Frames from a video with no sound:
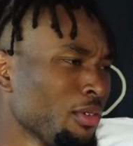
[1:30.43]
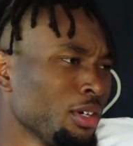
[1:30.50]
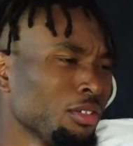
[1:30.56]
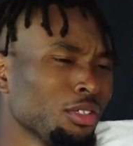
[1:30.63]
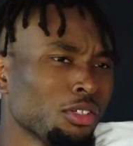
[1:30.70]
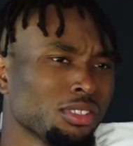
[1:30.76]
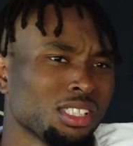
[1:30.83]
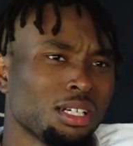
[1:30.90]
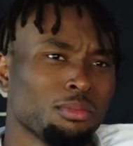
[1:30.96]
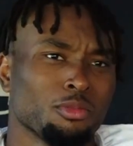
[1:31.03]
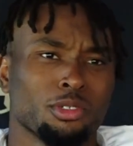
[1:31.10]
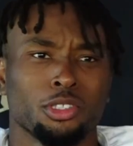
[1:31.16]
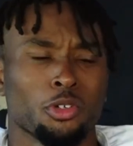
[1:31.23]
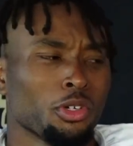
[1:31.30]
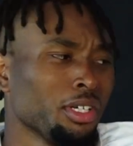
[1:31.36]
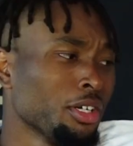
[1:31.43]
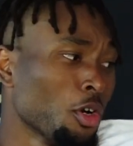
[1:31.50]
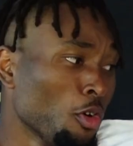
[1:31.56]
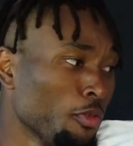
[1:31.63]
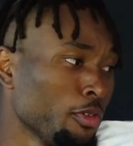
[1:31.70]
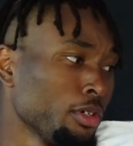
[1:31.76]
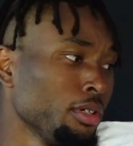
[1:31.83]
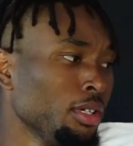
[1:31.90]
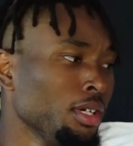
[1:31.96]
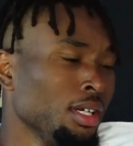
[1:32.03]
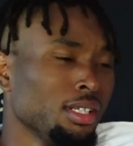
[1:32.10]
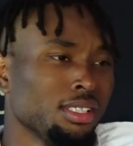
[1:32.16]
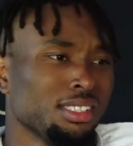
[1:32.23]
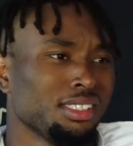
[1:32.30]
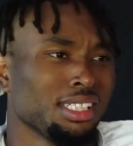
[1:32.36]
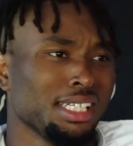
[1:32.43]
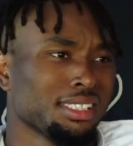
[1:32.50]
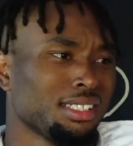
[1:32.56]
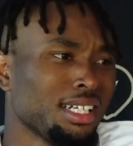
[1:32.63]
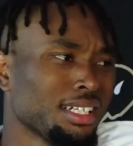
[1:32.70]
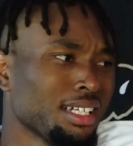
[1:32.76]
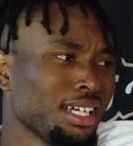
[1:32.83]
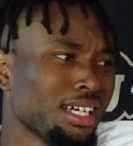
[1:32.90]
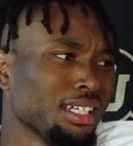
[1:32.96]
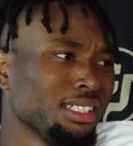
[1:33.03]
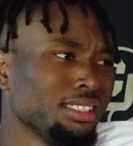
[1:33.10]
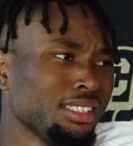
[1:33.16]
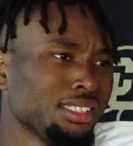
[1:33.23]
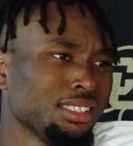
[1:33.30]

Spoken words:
We don't know something, we're doing it over. Just things like that.